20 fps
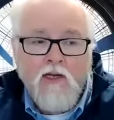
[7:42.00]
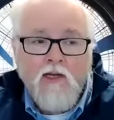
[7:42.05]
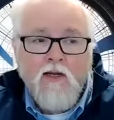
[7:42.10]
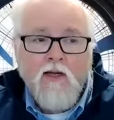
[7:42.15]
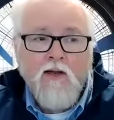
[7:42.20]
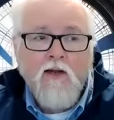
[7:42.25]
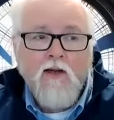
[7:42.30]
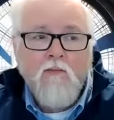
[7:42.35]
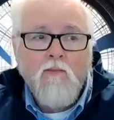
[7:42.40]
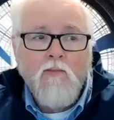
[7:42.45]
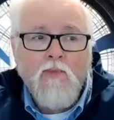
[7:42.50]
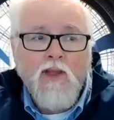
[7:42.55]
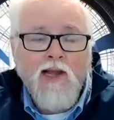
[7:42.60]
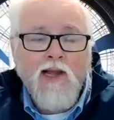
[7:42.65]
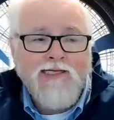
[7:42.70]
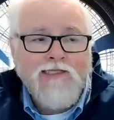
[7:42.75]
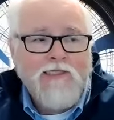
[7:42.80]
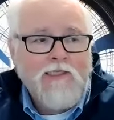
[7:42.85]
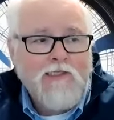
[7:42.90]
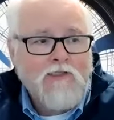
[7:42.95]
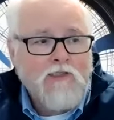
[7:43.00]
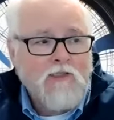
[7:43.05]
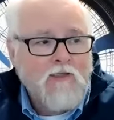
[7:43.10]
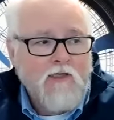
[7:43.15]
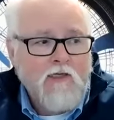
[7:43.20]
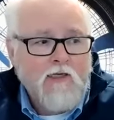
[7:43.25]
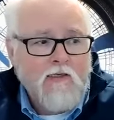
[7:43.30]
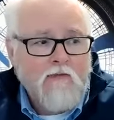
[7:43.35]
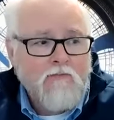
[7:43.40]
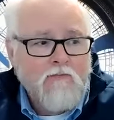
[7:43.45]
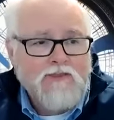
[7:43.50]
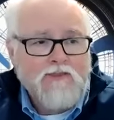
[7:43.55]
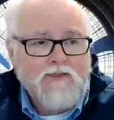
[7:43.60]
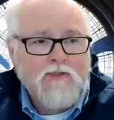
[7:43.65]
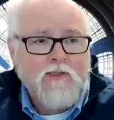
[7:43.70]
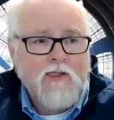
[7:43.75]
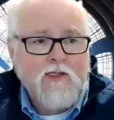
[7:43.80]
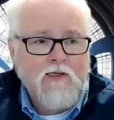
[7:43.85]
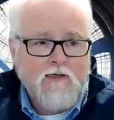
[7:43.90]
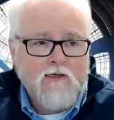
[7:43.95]
I teach in the
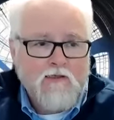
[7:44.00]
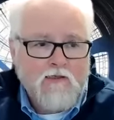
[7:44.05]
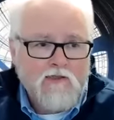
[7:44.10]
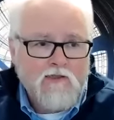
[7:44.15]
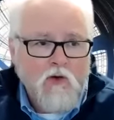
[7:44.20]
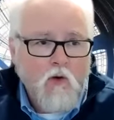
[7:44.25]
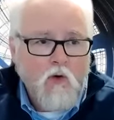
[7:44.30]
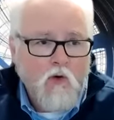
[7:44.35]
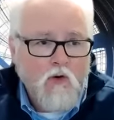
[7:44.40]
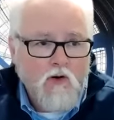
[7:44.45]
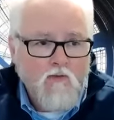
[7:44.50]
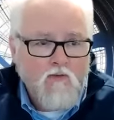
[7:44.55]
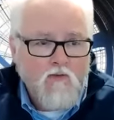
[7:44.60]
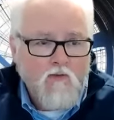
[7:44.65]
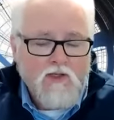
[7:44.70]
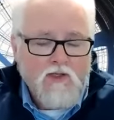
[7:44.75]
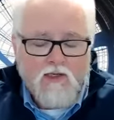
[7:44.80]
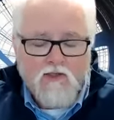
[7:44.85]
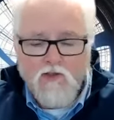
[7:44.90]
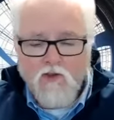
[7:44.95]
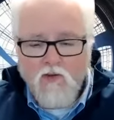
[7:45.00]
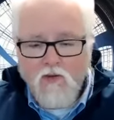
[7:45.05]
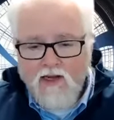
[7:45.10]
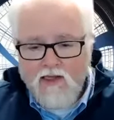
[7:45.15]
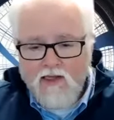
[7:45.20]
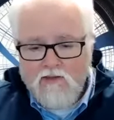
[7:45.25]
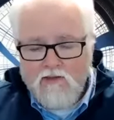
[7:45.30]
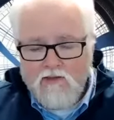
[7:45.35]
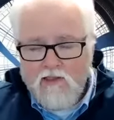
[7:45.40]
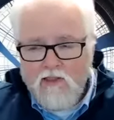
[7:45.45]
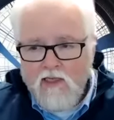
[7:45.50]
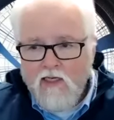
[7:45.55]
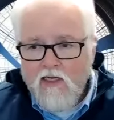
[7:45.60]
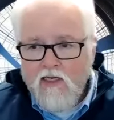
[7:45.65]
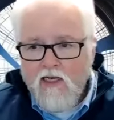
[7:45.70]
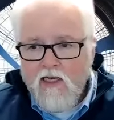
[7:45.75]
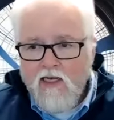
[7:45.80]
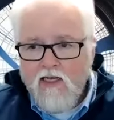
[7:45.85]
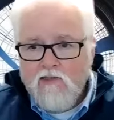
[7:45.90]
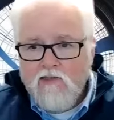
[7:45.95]
business analytics core for the undergrads,
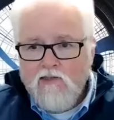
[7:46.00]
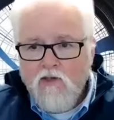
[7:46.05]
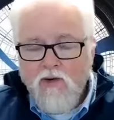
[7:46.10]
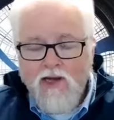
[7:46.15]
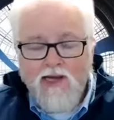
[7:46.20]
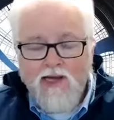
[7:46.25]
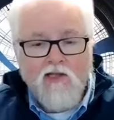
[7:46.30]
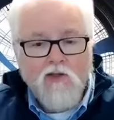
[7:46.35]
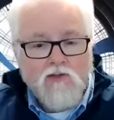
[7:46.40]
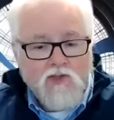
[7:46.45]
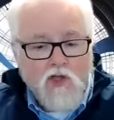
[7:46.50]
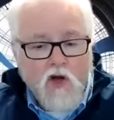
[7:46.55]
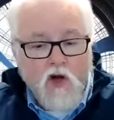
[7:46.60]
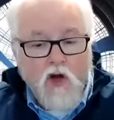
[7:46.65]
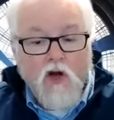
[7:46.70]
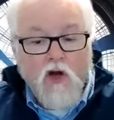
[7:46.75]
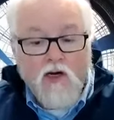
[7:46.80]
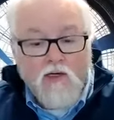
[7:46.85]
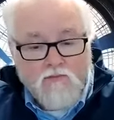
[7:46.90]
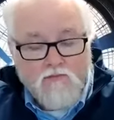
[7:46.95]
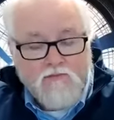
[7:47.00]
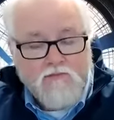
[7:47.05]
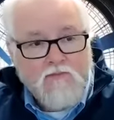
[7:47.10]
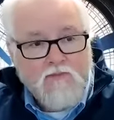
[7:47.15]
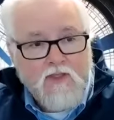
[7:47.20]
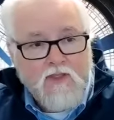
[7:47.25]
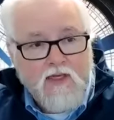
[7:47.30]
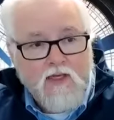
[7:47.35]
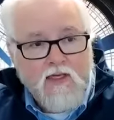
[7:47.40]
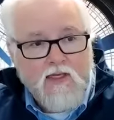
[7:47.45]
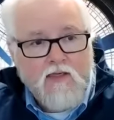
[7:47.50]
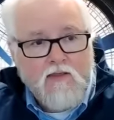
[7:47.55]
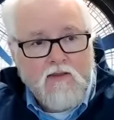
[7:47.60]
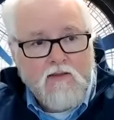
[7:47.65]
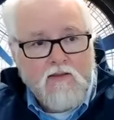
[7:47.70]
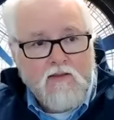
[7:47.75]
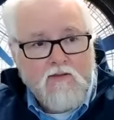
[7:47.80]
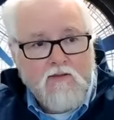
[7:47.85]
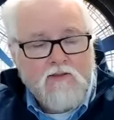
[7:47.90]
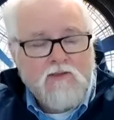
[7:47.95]
and so I use R.
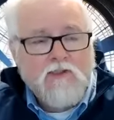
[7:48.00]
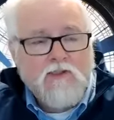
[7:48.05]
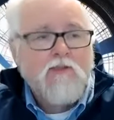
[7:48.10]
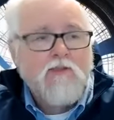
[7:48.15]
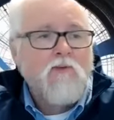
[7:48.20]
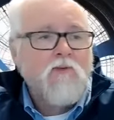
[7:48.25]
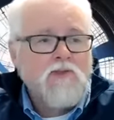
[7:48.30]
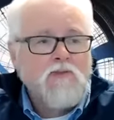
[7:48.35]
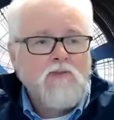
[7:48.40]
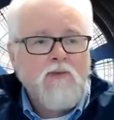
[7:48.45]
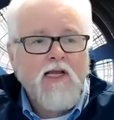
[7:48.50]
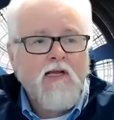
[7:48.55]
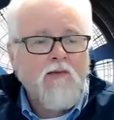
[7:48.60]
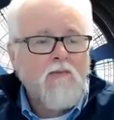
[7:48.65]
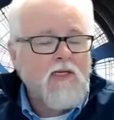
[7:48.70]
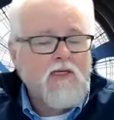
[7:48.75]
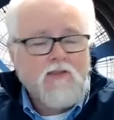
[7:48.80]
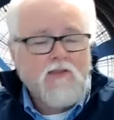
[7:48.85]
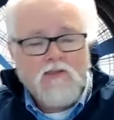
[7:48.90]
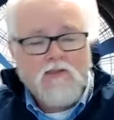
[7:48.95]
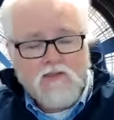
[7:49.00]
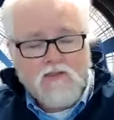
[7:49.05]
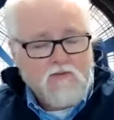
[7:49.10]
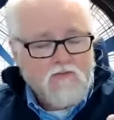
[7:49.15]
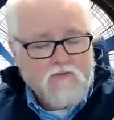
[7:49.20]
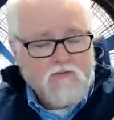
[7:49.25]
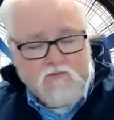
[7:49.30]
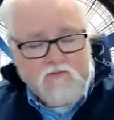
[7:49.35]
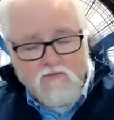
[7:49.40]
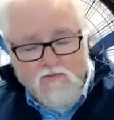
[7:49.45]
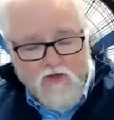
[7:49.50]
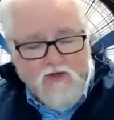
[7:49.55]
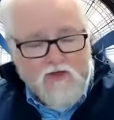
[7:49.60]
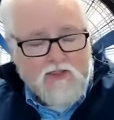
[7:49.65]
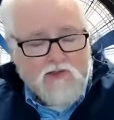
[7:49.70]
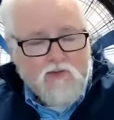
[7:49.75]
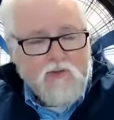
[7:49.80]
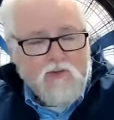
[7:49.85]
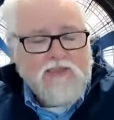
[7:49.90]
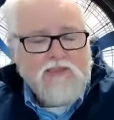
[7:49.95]
And the decision was made because of
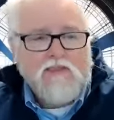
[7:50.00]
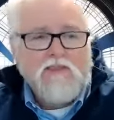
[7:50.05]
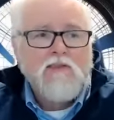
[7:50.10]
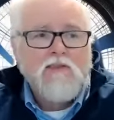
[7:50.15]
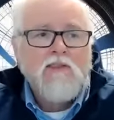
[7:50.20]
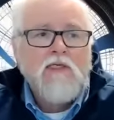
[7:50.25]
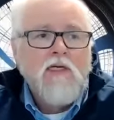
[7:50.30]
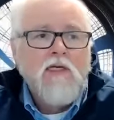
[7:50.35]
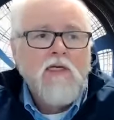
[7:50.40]
various reasons.